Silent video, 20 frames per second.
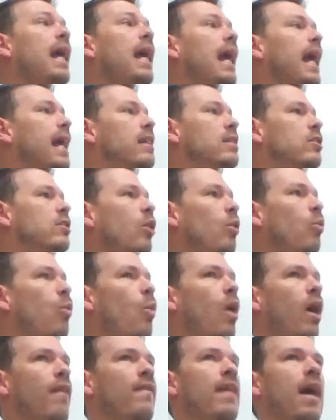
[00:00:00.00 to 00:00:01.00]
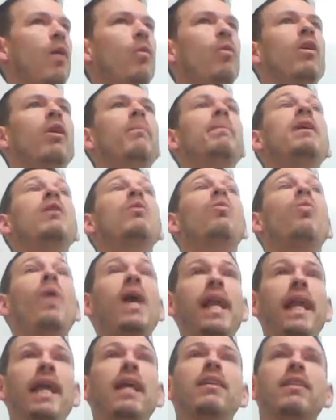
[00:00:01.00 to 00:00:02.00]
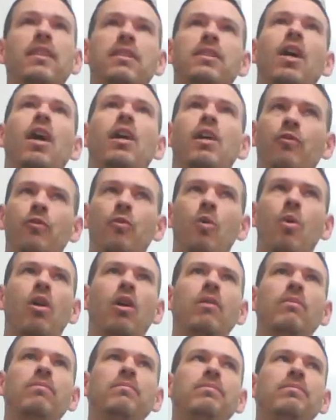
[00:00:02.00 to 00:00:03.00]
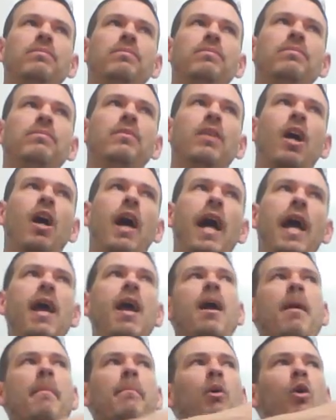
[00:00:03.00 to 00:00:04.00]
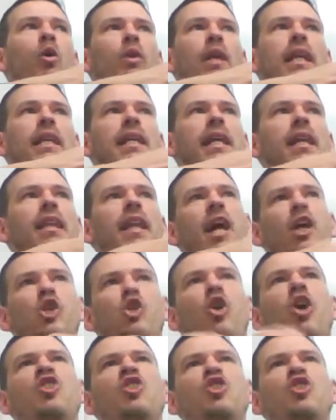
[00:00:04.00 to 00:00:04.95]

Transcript: is the one that will be winning the tug of war. All right, pulling the electrons